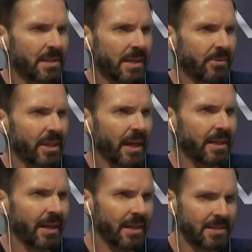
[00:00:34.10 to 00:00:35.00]

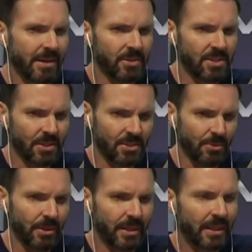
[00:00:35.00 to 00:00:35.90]

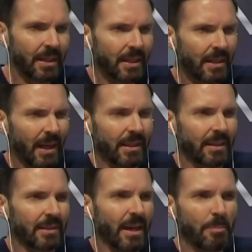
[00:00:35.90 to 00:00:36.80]
877-979-9763. I
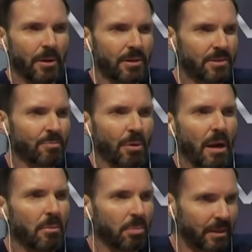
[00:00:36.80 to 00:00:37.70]
think a lot of parents have
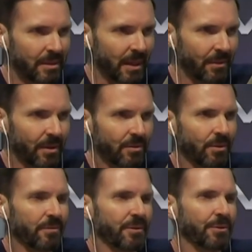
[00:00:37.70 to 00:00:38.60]
probably done this.
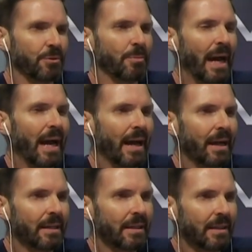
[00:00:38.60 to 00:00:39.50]
Don't feel too
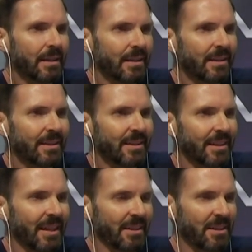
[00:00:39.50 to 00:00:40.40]
bad.
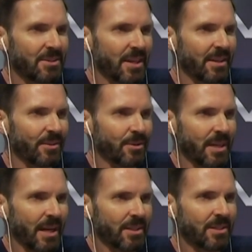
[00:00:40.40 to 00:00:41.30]
They said in their
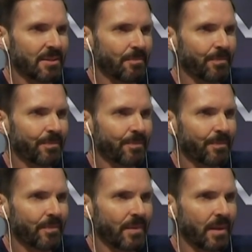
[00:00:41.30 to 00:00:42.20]
text,
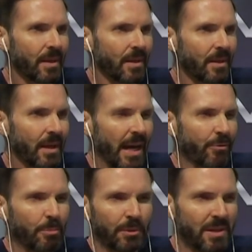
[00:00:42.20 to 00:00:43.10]

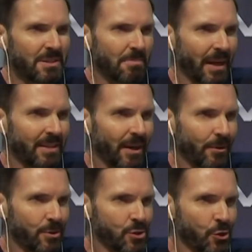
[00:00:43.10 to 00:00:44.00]
I've replaced my
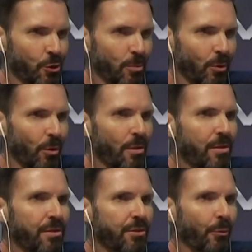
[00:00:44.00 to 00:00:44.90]
daughter's gerbil
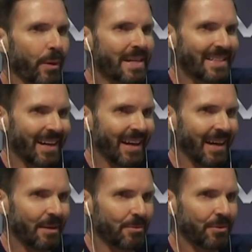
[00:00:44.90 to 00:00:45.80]
3
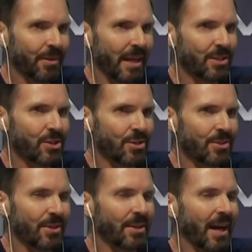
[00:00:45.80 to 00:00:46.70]
times, and
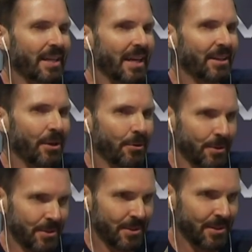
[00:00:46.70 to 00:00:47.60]
she's not yet
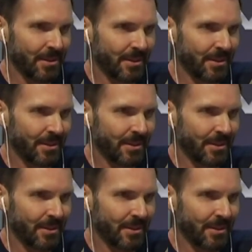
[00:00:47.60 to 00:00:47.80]
noticed.